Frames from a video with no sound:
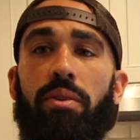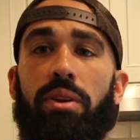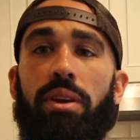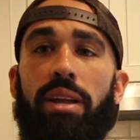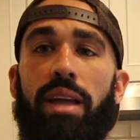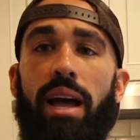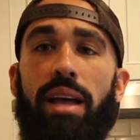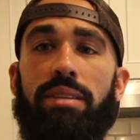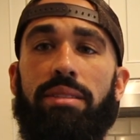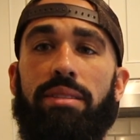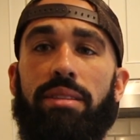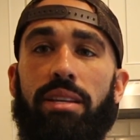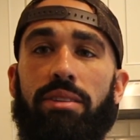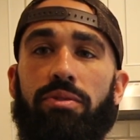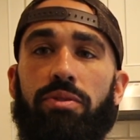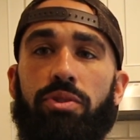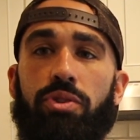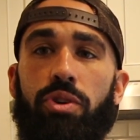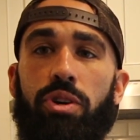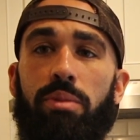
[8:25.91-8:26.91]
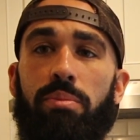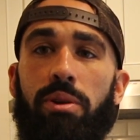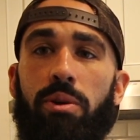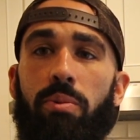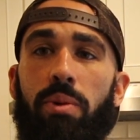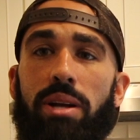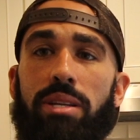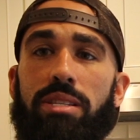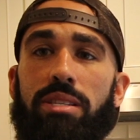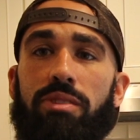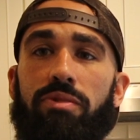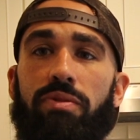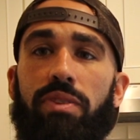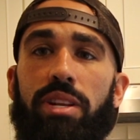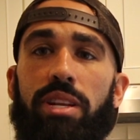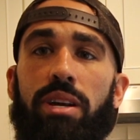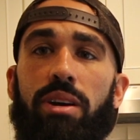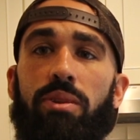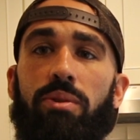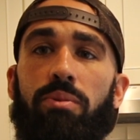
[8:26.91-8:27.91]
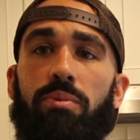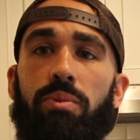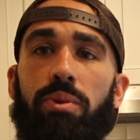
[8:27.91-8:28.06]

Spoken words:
Guys, thanks for joining me and watching this video.